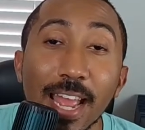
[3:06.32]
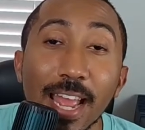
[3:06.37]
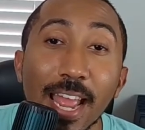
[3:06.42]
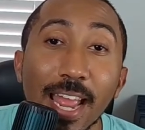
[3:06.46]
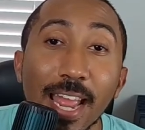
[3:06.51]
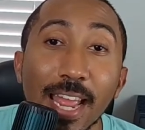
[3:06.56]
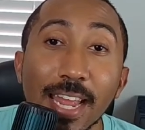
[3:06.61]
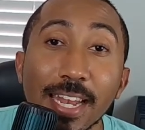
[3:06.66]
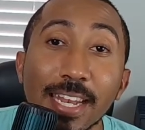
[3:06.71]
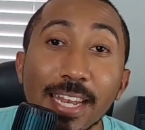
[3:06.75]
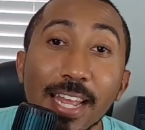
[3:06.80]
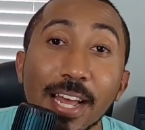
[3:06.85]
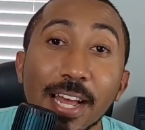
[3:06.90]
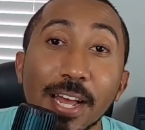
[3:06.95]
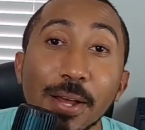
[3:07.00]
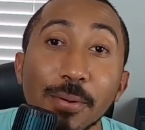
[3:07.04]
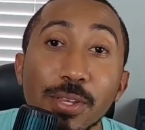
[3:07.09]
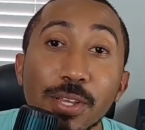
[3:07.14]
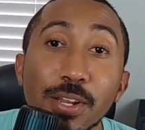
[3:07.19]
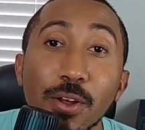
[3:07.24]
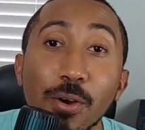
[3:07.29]
And
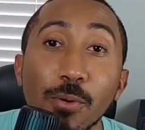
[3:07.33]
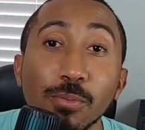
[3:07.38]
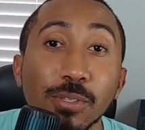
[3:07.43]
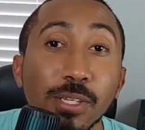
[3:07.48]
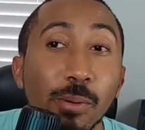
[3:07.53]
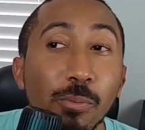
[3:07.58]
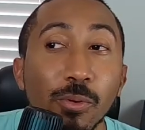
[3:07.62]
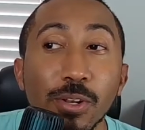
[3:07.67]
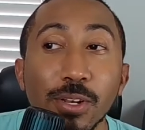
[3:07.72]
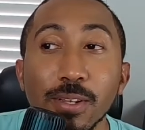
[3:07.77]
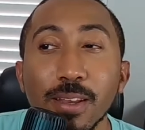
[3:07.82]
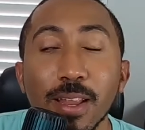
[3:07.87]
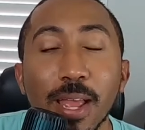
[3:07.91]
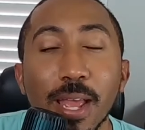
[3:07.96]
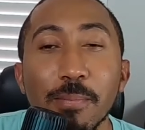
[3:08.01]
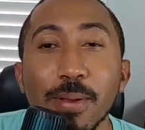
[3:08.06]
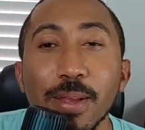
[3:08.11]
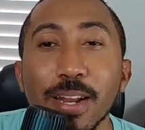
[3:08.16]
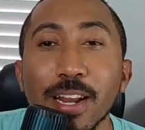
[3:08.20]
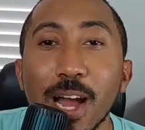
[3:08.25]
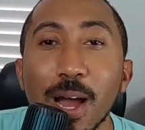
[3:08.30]
someone had
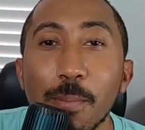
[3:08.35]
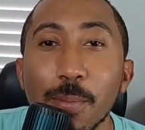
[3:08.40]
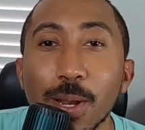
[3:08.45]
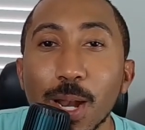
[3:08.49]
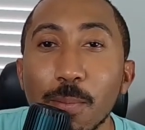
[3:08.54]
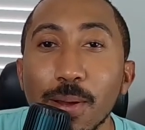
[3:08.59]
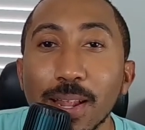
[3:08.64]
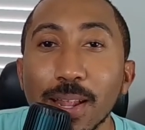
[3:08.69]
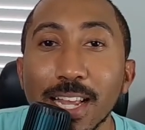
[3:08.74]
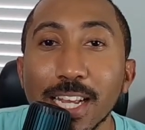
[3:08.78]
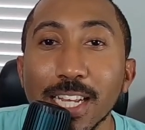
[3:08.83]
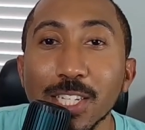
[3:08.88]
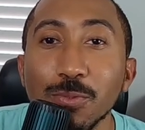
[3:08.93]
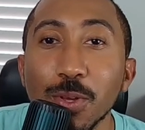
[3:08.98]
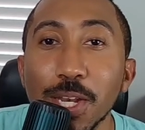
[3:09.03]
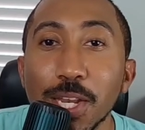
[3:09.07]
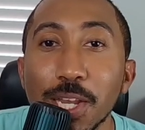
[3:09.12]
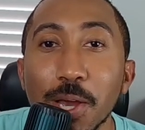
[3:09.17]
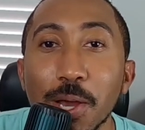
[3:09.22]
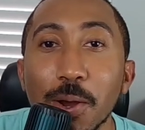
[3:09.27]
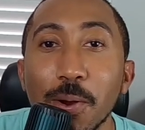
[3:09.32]
made a comment on my last
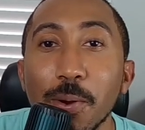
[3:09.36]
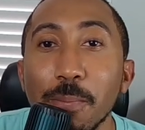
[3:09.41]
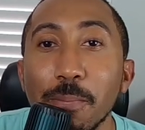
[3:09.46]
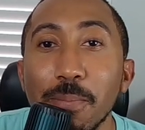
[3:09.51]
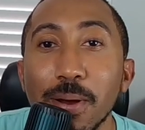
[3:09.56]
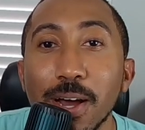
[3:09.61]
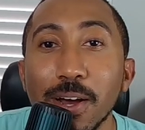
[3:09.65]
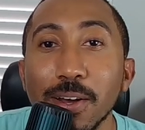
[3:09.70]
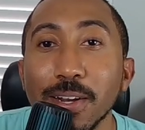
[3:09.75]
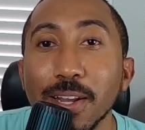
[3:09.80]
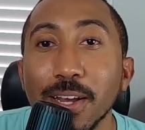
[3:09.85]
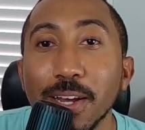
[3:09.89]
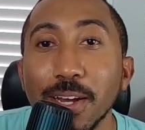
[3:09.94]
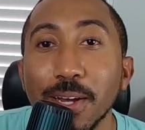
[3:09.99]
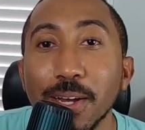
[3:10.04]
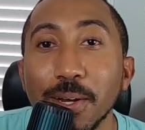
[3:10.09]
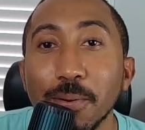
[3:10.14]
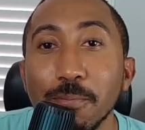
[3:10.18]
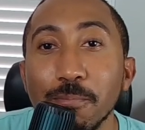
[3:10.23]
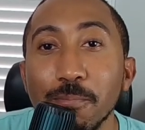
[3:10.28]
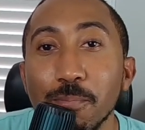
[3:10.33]
video
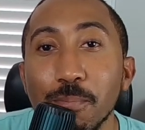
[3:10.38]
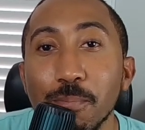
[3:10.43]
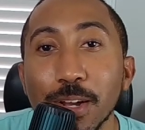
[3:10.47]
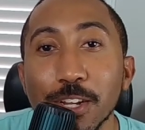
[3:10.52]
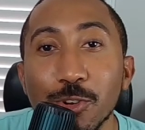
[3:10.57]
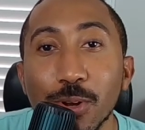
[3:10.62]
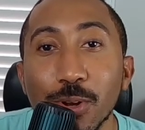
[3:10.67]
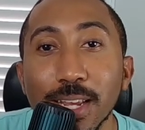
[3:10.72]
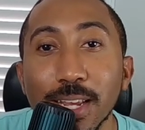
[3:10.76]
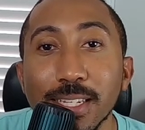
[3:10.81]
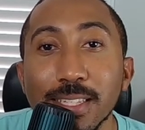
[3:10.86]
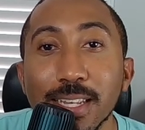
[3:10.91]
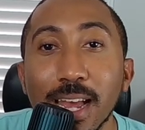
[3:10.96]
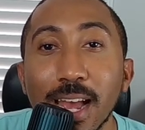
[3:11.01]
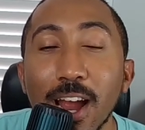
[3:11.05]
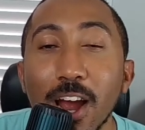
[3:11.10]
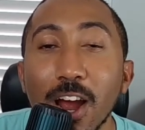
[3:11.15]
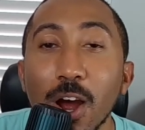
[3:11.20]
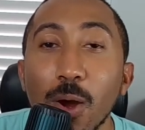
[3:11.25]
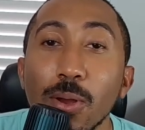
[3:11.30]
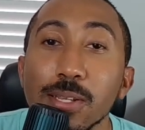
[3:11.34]
about my trades. I
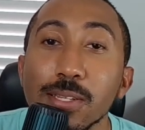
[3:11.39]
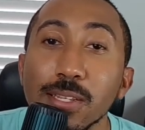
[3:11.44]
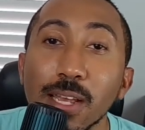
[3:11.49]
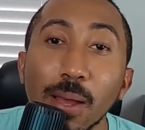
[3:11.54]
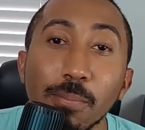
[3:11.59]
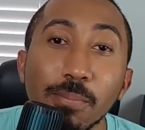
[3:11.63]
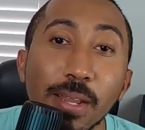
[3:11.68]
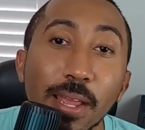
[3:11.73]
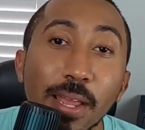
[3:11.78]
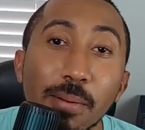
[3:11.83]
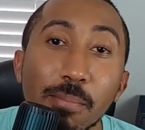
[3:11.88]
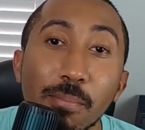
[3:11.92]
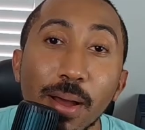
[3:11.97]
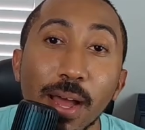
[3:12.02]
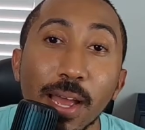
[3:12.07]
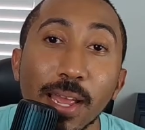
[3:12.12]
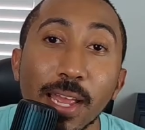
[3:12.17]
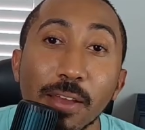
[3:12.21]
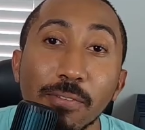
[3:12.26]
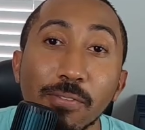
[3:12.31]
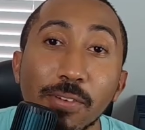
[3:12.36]
always update
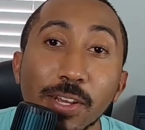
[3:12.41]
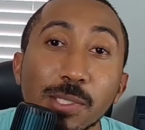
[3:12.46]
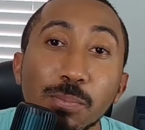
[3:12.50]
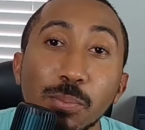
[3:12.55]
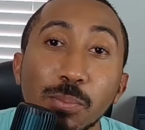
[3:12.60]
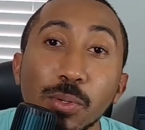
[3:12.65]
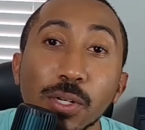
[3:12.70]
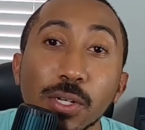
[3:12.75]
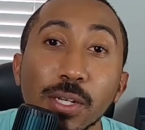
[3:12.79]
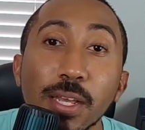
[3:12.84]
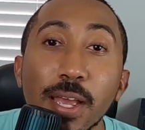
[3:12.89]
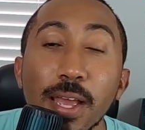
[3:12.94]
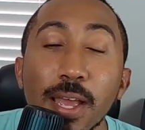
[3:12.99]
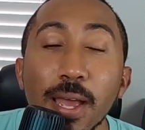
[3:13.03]
my FX book.